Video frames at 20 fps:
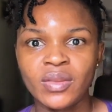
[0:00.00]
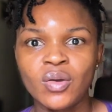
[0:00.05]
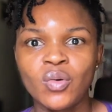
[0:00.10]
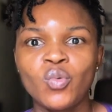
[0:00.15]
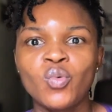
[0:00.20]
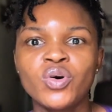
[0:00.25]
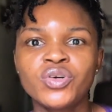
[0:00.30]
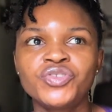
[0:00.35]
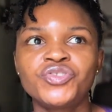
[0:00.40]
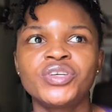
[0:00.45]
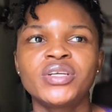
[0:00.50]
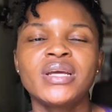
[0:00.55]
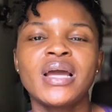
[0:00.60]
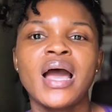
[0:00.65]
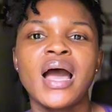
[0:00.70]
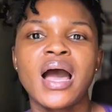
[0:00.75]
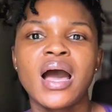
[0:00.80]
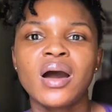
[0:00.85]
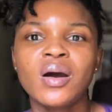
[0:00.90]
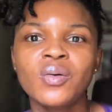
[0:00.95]
wondering
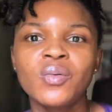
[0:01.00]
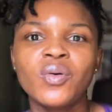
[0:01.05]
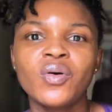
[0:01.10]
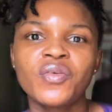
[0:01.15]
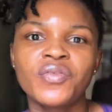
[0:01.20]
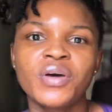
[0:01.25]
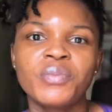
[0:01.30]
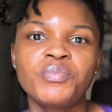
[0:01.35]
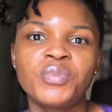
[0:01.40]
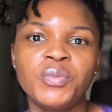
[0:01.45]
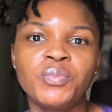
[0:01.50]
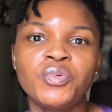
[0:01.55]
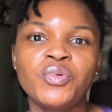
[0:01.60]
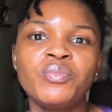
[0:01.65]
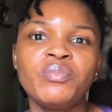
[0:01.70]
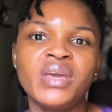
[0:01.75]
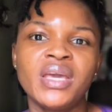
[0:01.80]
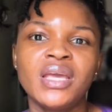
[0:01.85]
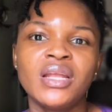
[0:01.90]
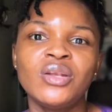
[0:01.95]
how other people
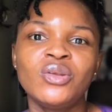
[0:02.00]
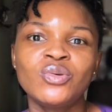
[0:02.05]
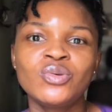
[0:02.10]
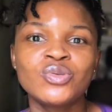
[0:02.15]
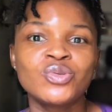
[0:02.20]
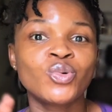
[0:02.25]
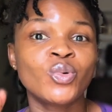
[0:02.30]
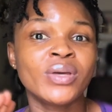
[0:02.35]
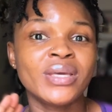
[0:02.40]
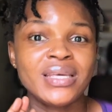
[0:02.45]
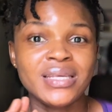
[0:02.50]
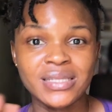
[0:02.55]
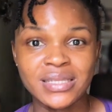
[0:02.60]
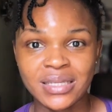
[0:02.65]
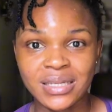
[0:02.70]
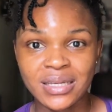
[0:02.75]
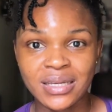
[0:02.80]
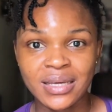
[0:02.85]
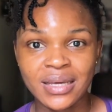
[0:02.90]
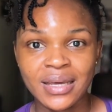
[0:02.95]
make it look so
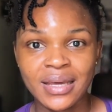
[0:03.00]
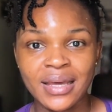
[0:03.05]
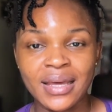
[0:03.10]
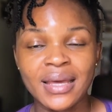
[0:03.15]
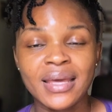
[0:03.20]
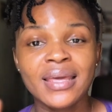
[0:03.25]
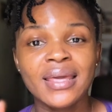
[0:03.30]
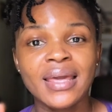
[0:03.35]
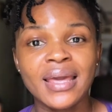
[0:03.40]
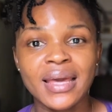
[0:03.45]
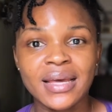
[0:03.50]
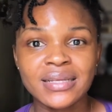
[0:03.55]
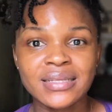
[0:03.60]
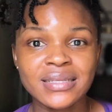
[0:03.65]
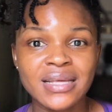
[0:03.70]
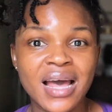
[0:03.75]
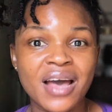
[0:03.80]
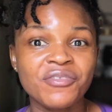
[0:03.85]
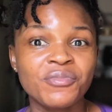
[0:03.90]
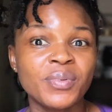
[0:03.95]
easy. Yes,
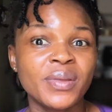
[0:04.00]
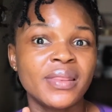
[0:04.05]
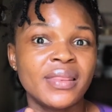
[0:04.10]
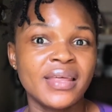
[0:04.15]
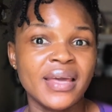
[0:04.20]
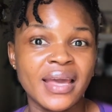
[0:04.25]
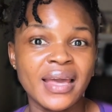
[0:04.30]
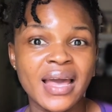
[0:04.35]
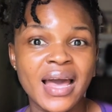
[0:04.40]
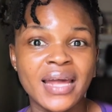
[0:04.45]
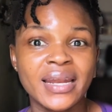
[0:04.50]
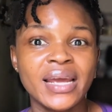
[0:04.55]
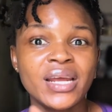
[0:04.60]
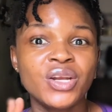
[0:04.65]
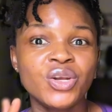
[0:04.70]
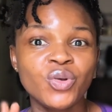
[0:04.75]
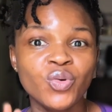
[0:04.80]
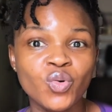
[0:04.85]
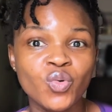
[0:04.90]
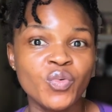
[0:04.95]
I've been there and I
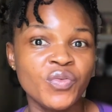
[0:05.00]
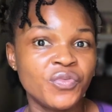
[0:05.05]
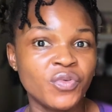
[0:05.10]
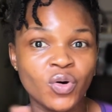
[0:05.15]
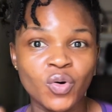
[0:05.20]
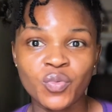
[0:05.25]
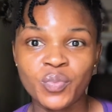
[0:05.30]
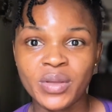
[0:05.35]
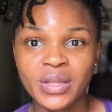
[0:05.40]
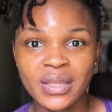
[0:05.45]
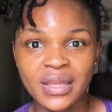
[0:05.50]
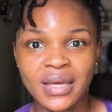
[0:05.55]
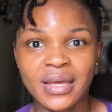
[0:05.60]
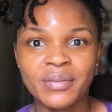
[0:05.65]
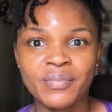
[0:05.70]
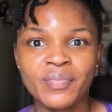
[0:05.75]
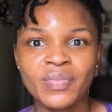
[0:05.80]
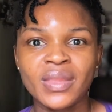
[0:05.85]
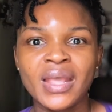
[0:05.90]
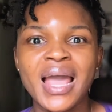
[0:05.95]
know we've all been there.
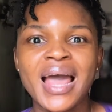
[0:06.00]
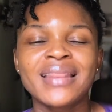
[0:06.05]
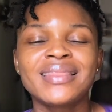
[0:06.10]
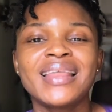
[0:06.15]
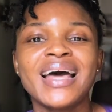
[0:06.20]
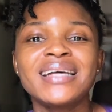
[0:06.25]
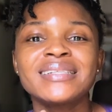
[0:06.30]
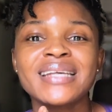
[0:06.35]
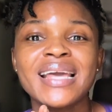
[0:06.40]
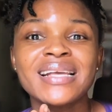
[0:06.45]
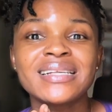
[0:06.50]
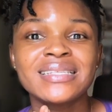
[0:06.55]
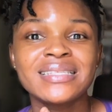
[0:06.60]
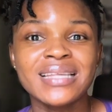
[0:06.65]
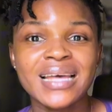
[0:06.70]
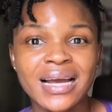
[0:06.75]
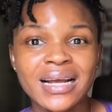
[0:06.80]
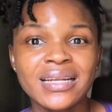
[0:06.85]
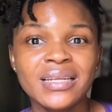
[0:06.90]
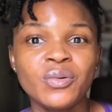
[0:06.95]
That's
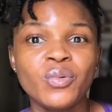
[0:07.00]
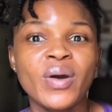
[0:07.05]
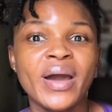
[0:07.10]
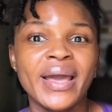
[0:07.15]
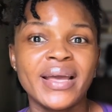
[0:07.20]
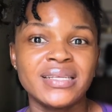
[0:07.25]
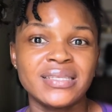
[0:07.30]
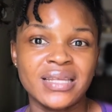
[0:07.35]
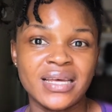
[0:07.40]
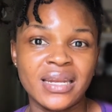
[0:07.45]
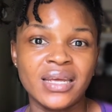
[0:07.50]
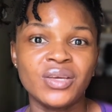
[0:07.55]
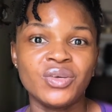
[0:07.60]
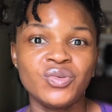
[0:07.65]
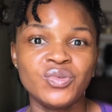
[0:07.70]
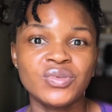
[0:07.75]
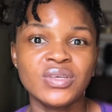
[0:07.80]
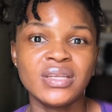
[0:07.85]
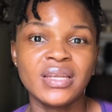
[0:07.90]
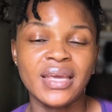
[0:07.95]
exactly why I started
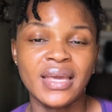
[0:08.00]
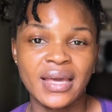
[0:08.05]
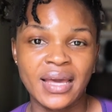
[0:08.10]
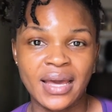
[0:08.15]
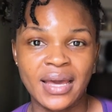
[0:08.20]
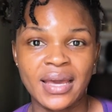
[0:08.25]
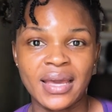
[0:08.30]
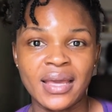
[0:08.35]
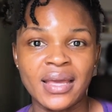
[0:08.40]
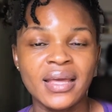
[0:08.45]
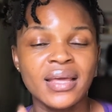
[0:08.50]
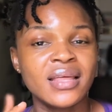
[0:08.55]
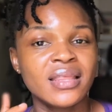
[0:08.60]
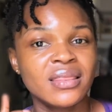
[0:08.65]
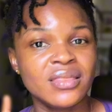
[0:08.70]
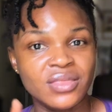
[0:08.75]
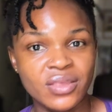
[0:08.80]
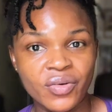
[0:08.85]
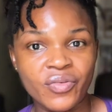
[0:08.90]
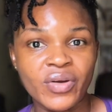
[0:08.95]
using AI
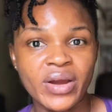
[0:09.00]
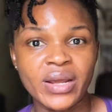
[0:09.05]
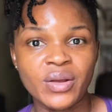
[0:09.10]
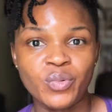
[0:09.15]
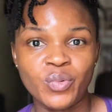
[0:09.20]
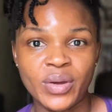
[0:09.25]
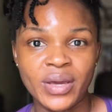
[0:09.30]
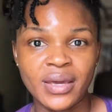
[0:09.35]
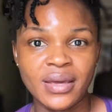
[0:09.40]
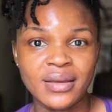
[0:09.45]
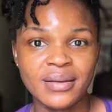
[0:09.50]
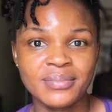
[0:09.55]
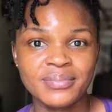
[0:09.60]
the right way.